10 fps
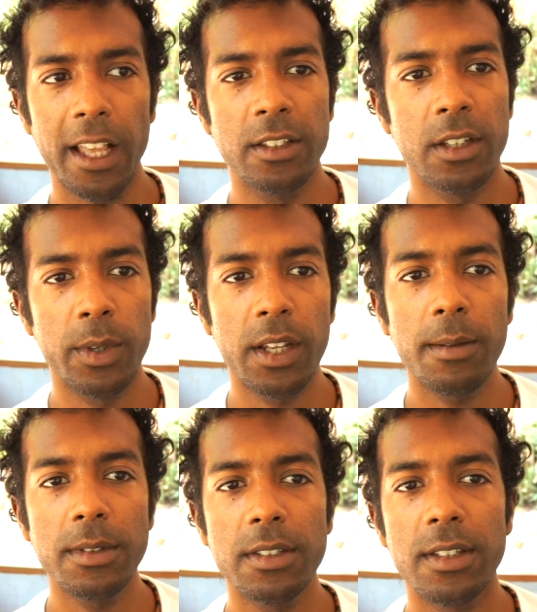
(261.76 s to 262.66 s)
So when it
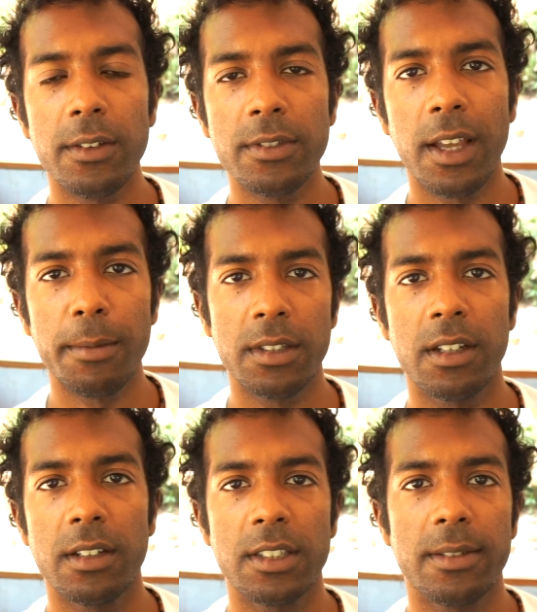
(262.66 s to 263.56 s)
comes to
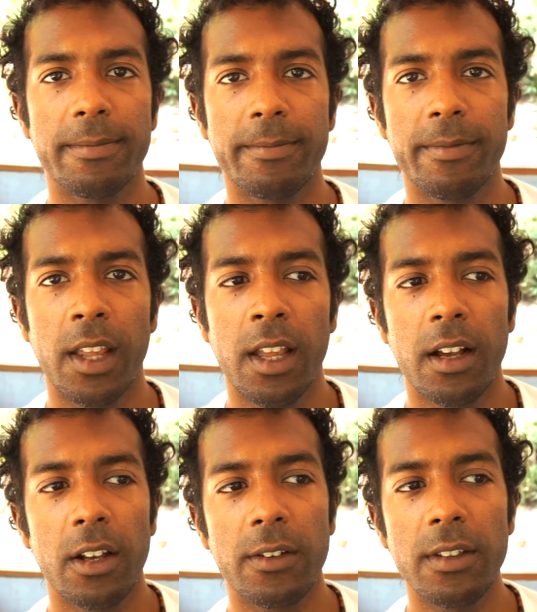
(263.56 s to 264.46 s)
self-sabotage,
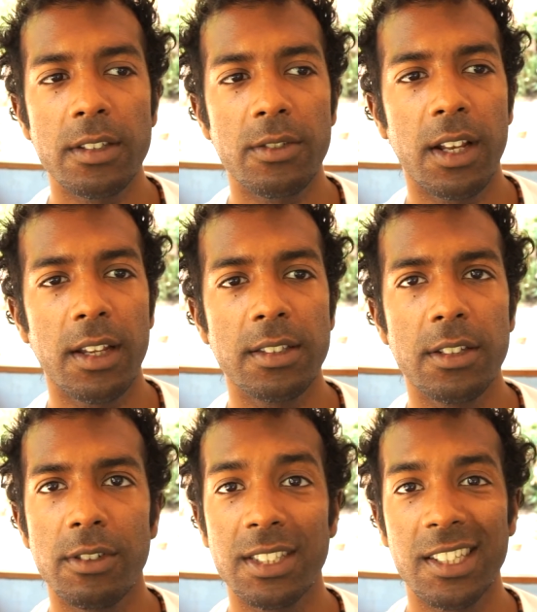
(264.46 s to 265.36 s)
a lot of this relates to
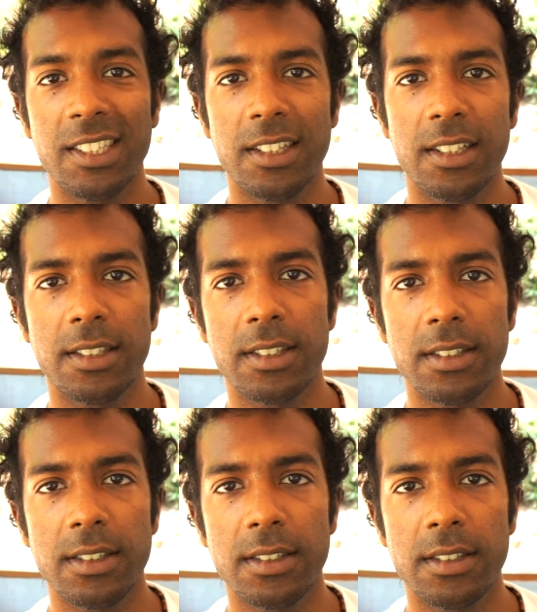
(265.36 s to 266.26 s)
resistance,
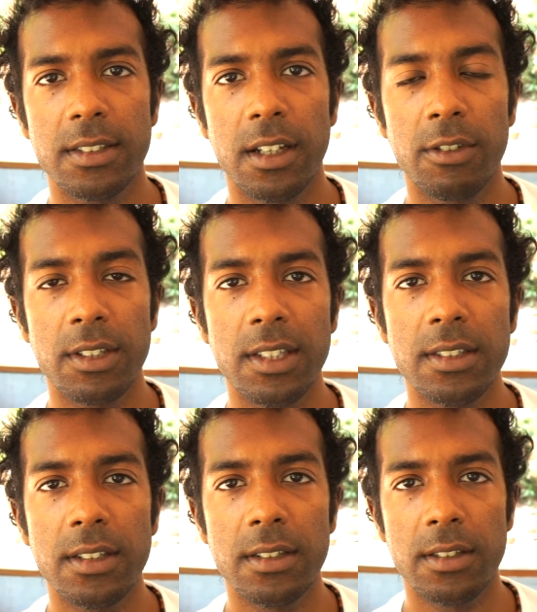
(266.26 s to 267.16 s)
a
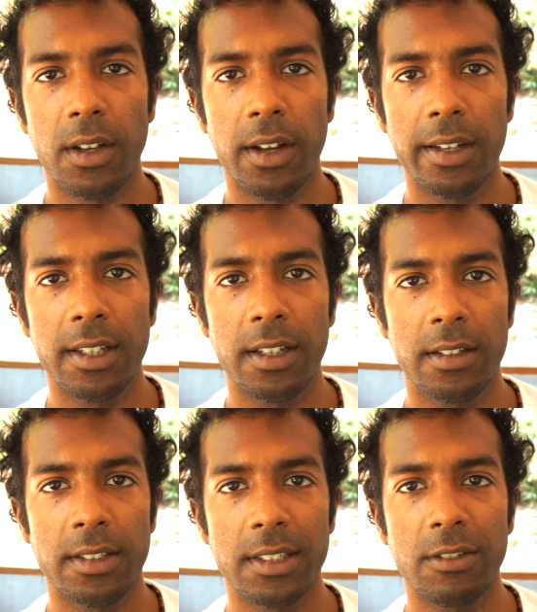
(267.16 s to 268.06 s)
resistance to
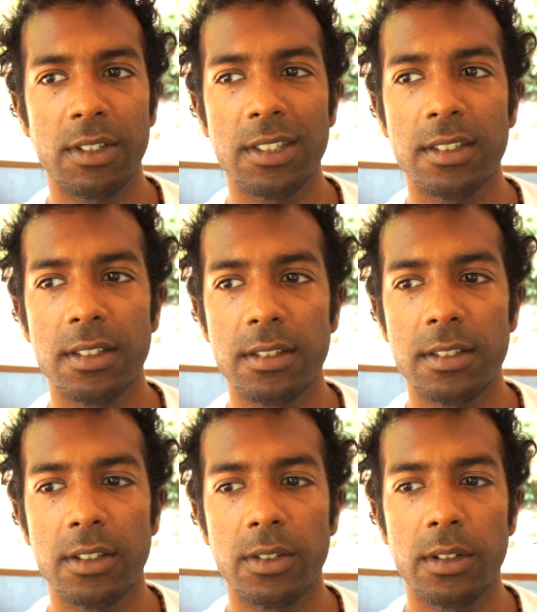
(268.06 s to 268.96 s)
ideas, a resistance
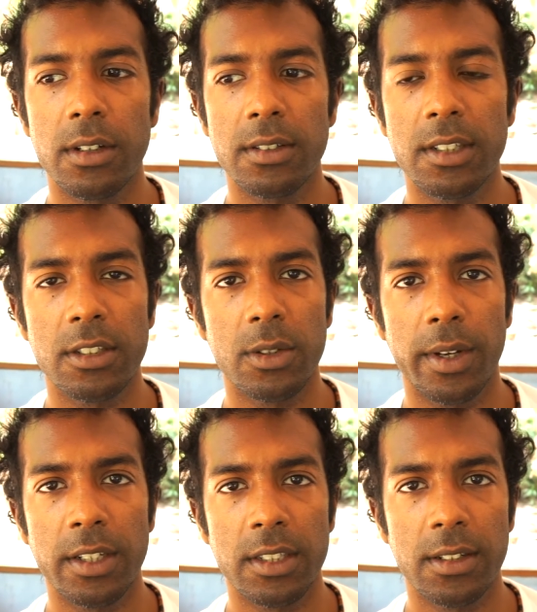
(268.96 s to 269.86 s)
to a
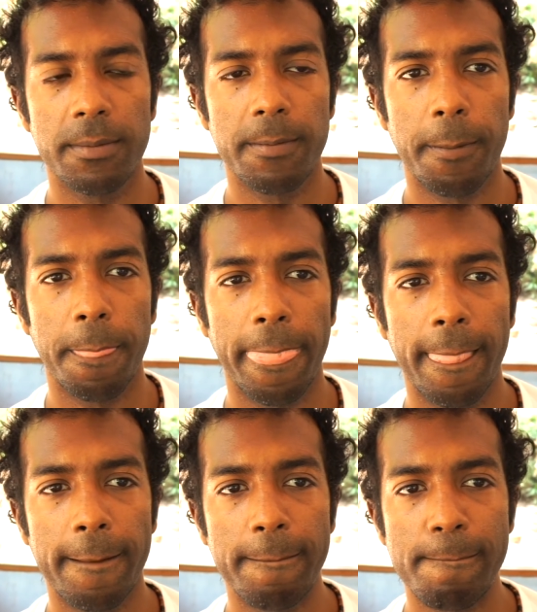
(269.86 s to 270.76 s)
situation.
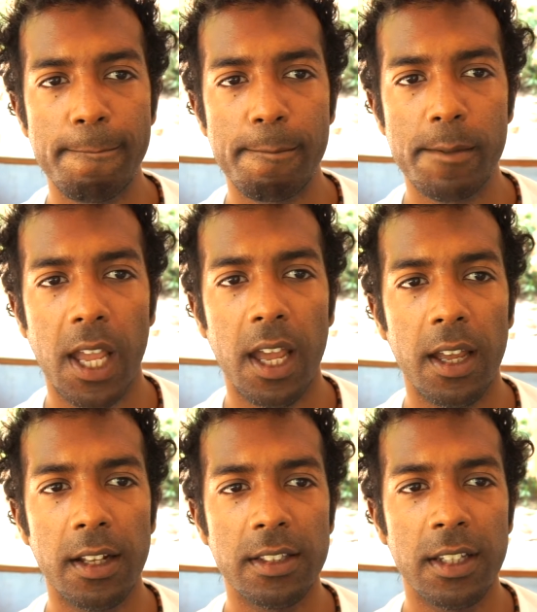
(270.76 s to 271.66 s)

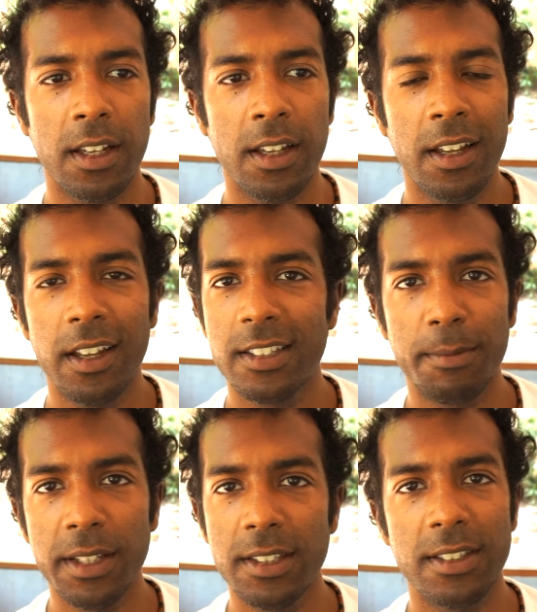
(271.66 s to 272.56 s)
And it's
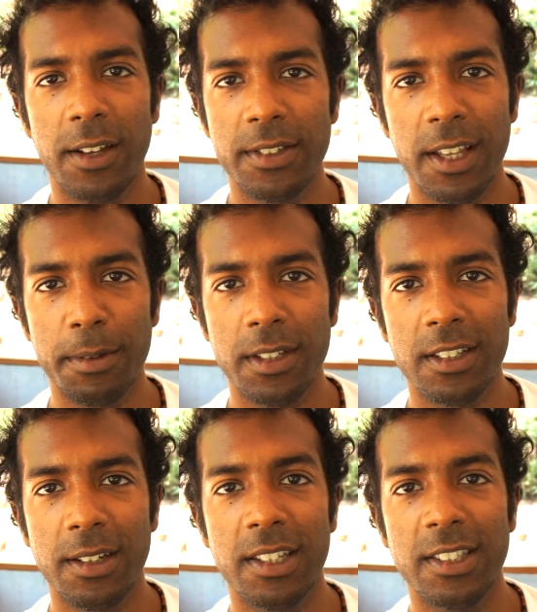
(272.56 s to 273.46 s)
amazing self-sabotage
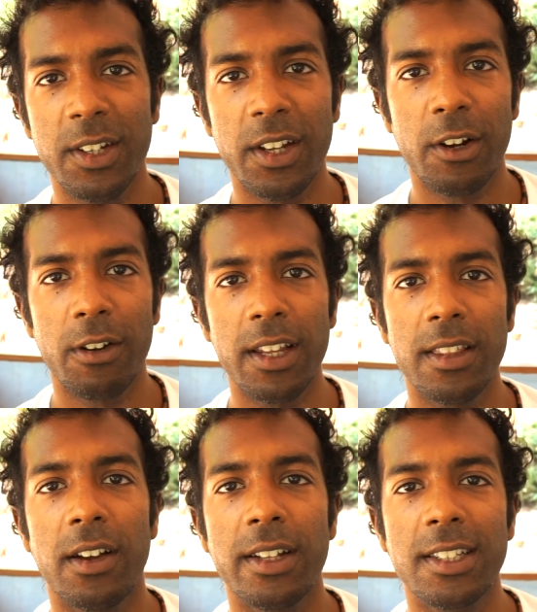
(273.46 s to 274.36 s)
because you can create the
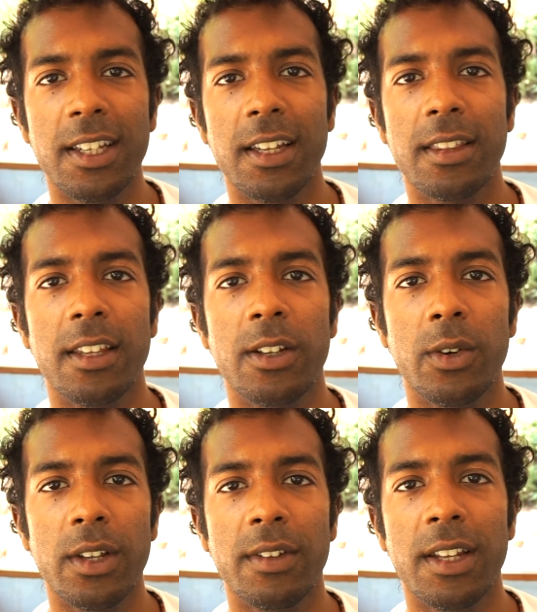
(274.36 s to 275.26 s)
idea that you're
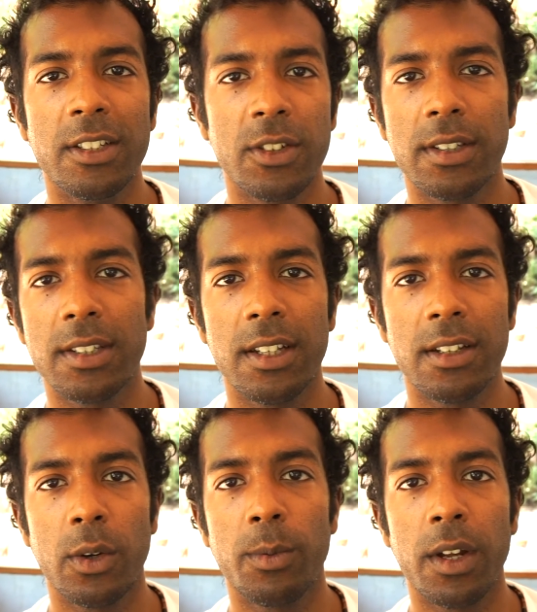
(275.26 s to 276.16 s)
not even interested in
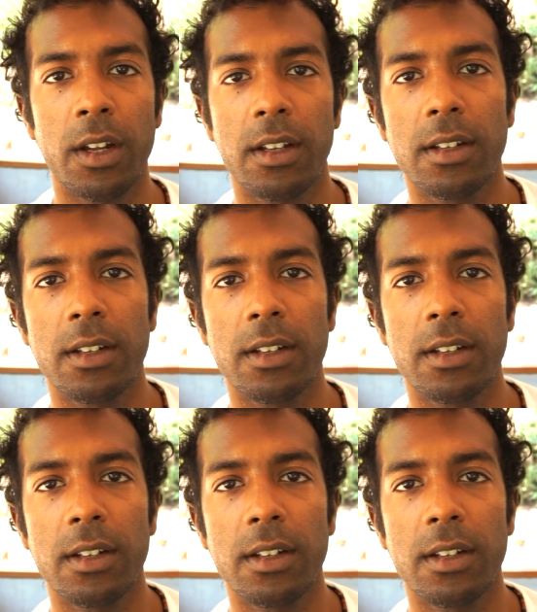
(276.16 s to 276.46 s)
your work.